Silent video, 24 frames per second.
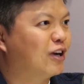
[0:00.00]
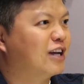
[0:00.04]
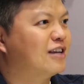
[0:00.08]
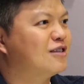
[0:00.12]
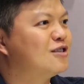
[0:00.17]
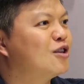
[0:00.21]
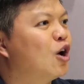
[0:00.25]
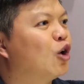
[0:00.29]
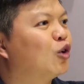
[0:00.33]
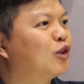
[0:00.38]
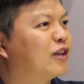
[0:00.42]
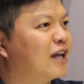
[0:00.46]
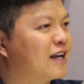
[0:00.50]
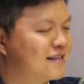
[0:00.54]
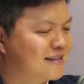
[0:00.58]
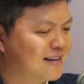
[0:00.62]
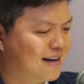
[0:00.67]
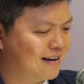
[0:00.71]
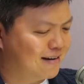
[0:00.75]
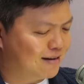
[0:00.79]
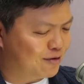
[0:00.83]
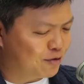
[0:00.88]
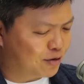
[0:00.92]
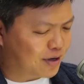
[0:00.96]
Saute
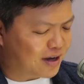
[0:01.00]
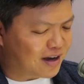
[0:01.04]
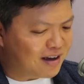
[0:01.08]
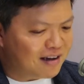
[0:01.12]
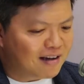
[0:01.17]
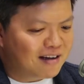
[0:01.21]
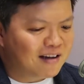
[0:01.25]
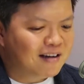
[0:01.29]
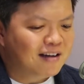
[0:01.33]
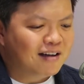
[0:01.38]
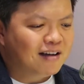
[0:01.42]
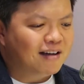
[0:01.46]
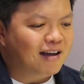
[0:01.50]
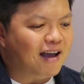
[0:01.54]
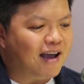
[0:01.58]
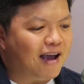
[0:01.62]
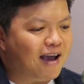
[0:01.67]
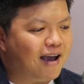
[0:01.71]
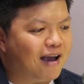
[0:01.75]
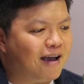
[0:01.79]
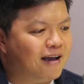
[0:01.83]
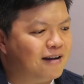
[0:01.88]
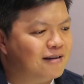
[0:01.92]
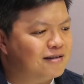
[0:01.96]
San, okay?
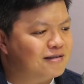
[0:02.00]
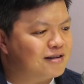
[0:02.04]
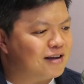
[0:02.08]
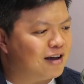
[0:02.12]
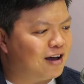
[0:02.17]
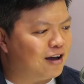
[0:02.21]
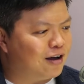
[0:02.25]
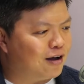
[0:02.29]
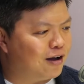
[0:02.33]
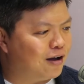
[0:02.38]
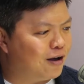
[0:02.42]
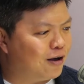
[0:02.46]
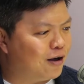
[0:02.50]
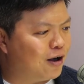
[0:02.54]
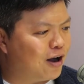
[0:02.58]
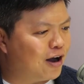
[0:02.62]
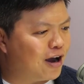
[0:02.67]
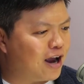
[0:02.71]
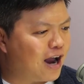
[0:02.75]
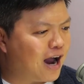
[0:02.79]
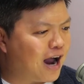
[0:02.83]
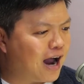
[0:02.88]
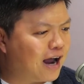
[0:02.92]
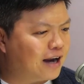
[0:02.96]
And
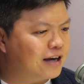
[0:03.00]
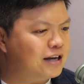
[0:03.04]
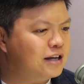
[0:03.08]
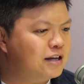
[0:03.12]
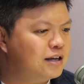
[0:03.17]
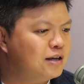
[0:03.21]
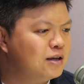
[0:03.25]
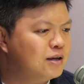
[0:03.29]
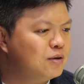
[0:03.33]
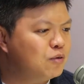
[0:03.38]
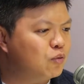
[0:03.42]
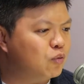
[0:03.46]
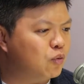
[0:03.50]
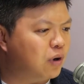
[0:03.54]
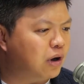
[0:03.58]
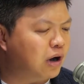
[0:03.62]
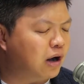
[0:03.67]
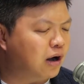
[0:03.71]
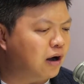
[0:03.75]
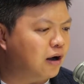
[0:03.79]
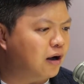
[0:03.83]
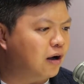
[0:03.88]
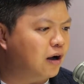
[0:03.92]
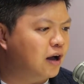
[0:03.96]
a honey
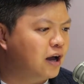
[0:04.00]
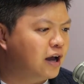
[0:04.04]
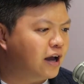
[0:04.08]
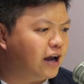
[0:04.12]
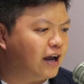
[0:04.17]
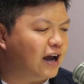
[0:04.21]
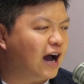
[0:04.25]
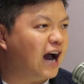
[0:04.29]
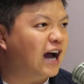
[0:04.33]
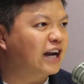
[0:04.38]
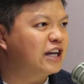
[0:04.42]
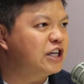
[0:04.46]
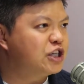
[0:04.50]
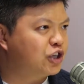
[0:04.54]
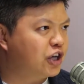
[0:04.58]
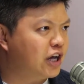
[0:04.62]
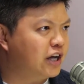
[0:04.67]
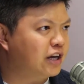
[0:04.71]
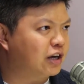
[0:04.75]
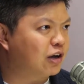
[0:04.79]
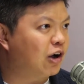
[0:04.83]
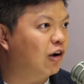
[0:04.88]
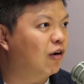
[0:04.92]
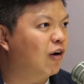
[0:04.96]

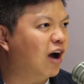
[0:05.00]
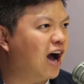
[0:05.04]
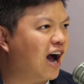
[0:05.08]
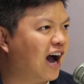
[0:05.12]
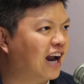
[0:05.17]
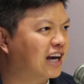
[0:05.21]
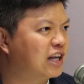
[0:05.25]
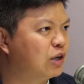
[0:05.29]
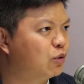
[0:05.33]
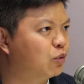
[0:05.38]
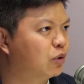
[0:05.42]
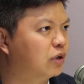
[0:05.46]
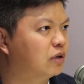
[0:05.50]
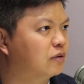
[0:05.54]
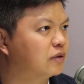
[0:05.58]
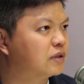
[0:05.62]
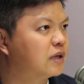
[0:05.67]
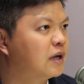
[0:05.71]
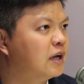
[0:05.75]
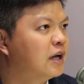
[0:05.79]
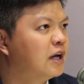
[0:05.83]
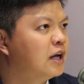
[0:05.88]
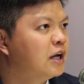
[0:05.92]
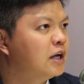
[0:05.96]
chain called Honey
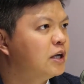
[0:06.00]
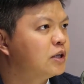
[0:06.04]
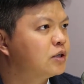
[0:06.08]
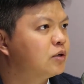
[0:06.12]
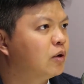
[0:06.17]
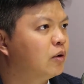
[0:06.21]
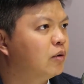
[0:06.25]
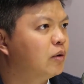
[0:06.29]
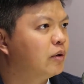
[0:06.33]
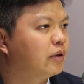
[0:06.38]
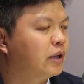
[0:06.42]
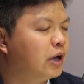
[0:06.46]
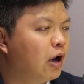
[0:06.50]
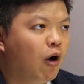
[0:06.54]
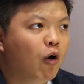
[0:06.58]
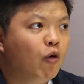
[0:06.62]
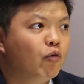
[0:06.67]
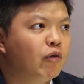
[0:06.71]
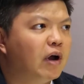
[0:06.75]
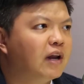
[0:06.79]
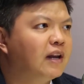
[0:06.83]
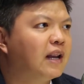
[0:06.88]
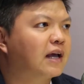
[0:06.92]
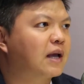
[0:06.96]
World. So they all
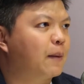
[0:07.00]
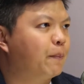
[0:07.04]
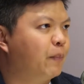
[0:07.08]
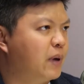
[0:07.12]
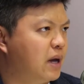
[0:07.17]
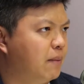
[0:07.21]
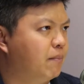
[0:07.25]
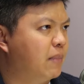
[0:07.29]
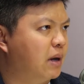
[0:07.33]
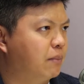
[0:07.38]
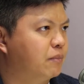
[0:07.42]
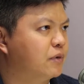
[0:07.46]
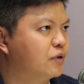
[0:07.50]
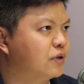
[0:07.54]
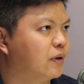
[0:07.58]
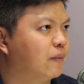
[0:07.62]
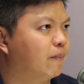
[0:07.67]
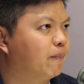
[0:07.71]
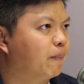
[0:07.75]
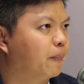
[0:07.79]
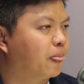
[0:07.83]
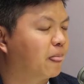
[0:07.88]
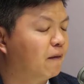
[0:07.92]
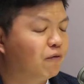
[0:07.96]
run like a paid
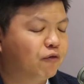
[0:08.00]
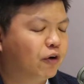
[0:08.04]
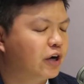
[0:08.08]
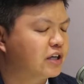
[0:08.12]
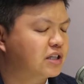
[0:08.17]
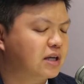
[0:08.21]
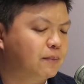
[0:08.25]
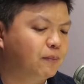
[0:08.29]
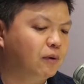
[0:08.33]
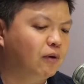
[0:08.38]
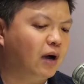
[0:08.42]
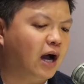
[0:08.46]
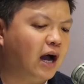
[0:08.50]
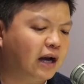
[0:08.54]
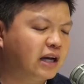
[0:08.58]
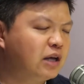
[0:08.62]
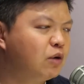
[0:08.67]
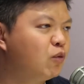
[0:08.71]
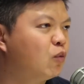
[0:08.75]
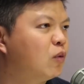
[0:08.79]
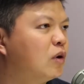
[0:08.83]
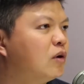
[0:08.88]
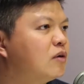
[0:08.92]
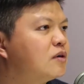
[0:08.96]
membership. For example,
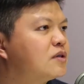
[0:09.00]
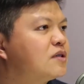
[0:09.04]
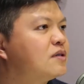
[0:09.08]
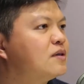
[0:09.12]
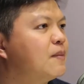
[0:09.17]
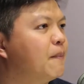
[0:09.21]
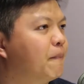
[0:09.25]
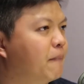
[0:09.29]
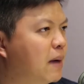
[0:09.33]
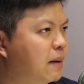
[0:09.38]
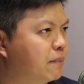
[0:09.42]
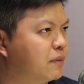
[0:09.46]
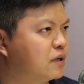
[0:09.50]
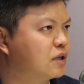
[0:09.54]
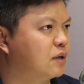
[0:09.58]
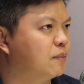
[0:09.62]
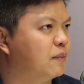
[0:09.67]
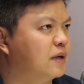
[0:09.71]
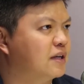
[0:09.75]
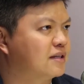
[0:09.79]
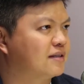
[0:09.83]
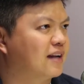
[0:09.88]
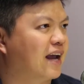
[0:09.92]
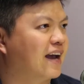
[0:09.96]
Honey World's
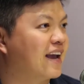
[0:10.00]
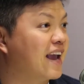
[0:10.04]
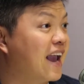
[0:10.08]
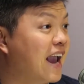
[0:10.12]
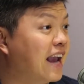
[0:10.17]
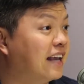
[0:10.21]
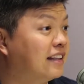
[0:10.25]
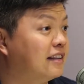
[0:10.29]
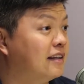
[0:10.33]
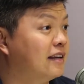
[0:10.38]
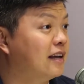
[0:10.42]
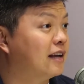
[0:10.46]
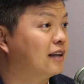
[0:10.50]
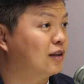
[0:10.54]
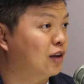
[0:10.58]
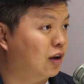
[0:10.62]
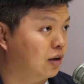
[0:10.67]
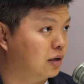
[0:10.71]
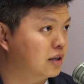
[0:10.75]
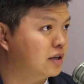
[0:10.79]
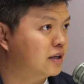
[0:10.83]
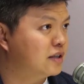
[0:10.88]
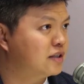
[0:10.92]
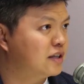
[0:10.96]
membership is like
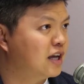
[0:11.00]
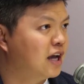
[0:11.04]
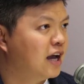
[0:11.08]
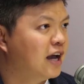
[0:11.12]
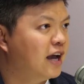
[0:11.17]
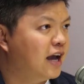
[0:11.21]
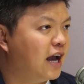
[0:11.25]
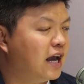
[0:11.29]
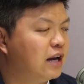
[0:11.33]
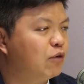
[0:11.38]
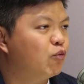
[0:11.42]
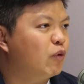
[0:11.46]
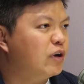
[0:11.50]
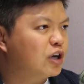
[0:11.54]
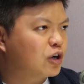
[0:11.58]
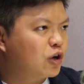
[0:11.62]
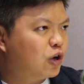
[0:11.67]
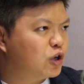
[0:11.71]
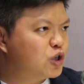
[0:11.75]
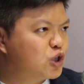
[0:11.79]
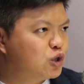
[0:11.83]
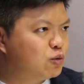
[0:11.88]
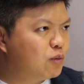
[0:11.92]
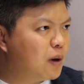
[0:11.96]
$88. And when a
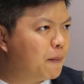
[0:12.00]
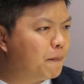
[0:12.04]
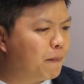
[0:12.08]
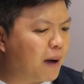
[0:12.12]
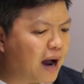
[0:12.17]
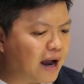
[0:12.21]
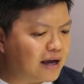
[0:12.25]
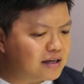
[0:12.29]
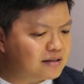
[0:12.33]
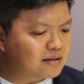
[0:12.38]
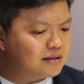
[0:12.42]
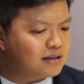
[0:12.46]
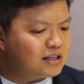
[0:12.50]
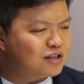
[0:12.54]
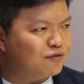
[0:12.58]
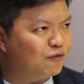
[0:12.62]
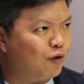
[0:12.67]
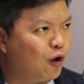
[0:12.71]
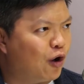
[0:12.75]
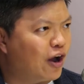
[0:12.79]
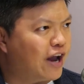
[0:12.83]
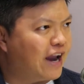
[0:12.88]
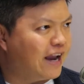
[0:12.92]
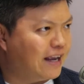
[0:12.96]
consumer buys this
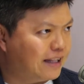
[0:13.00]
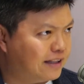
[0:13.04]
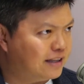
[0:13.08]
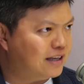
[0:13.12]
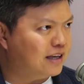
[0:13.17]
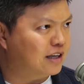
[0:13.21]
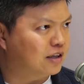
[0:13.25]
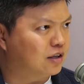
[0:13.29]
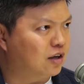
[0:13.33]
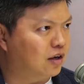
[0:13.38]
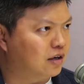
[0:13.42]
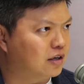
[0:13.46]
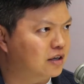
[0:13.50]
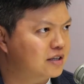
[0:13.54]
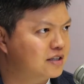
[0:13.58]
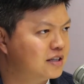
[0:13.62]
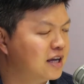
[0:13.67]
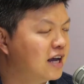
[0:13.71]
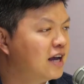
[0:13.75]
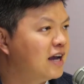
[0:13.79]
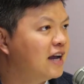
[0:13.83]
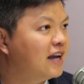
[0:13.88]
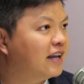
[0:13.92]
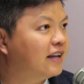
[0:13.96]
for
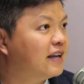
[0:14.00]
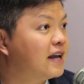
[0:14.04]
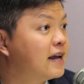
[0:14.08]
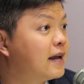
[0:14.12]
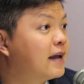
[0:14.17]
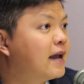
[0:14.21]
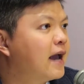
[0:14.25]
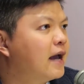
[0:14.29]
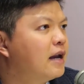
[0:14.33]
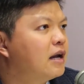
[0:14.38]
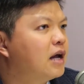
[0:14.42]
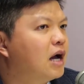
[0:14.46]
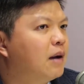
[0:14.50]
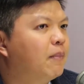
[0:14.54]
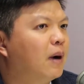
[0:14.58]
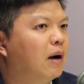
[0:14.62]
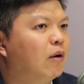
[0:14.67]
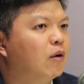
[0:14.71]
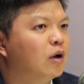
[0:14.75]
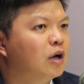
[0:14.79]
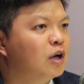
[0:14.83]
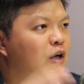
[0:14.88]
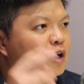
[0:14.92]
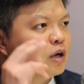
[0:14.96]
$88, they get
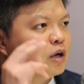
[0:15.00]
about